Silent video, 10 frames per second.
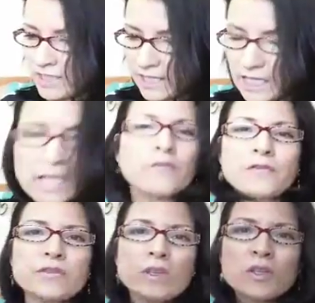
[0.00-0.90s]
she said,
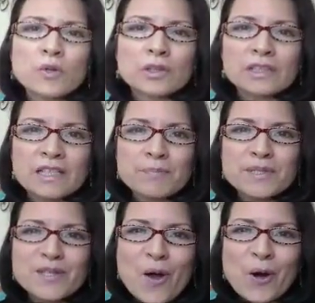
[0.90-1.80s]
if your
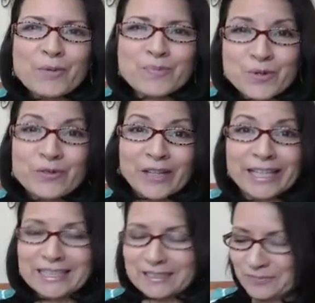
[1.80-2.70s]
lips are
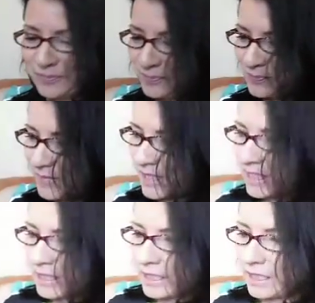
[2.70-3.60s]
moving,
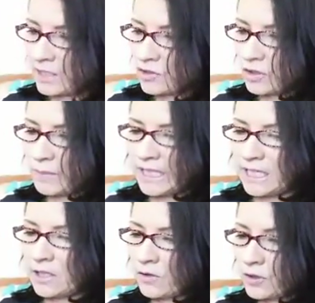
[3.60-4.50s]
it should
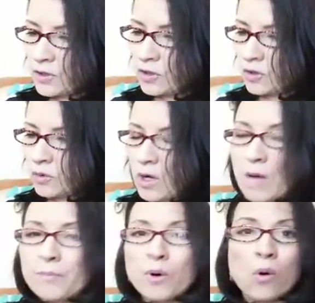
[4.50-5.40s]
be either to
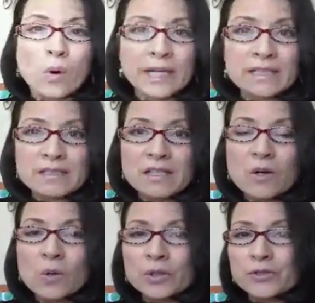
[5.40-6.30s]
point
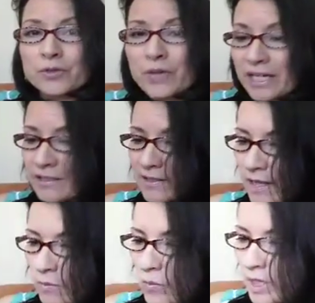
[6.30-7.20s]
or direct
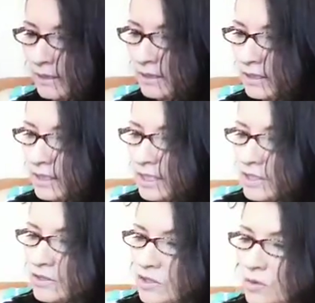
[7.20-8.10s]
someone
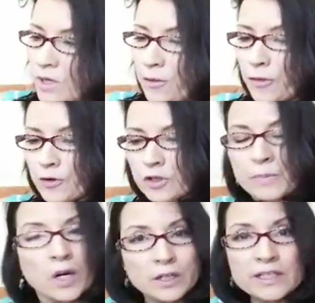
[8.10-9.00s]
to a
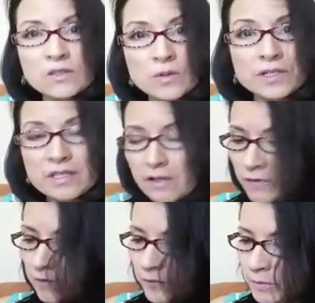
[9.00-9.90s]
third party source
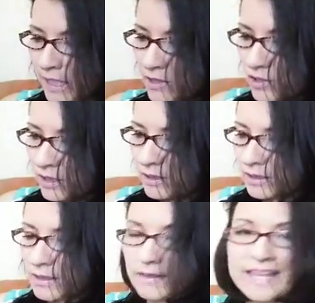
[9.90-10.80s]
of information
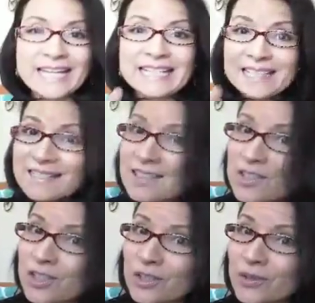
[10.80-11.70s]
that
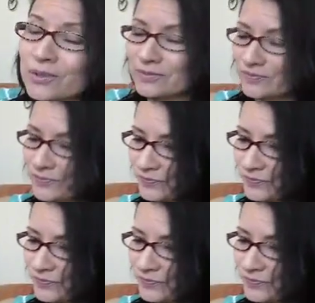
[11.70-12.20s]
isn't you,